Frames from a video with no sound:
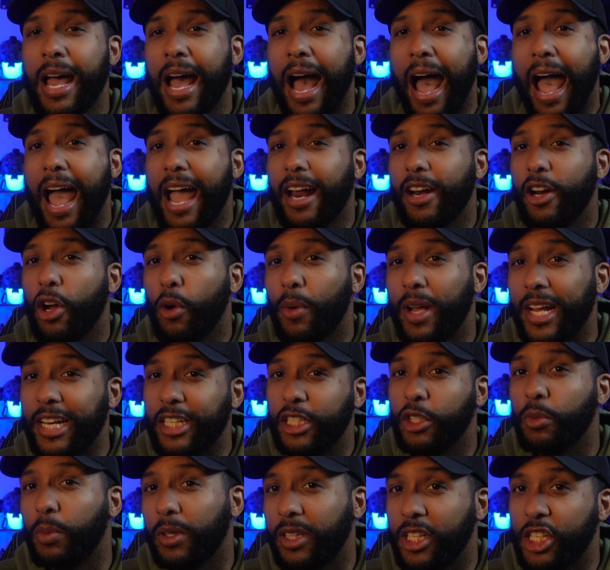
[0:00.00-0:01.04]
I had no
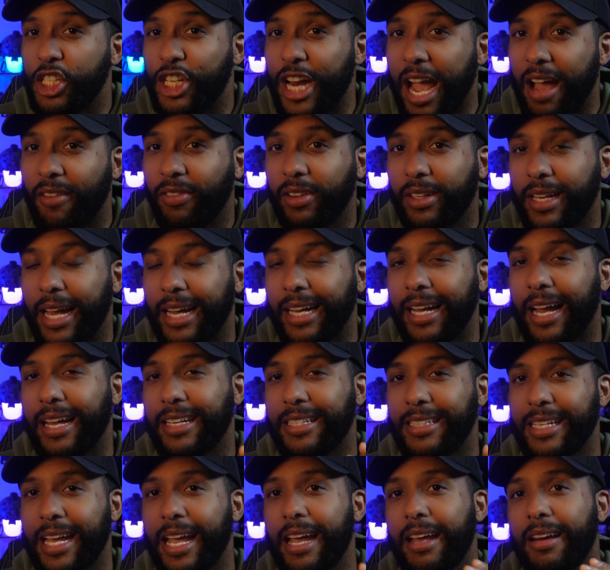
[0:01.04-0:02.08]
issue with the Javelin, like I
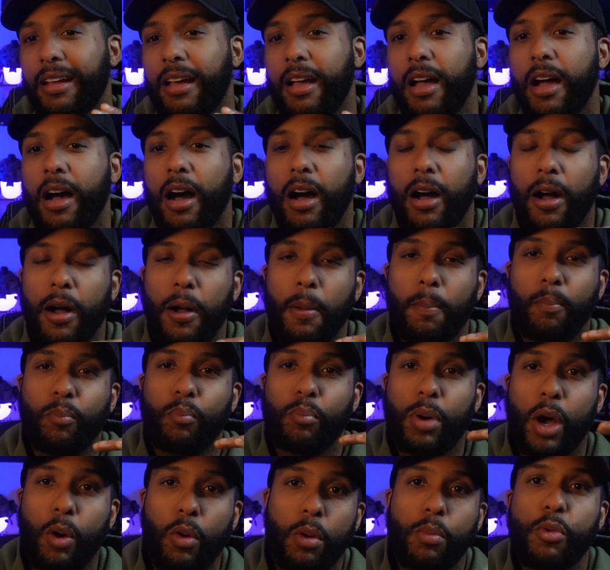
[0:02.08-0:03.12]
said,
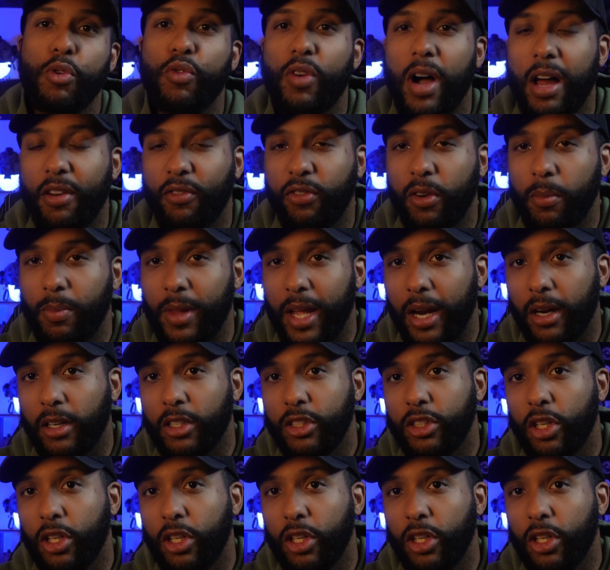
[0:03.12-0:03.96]
but we'll move on from there.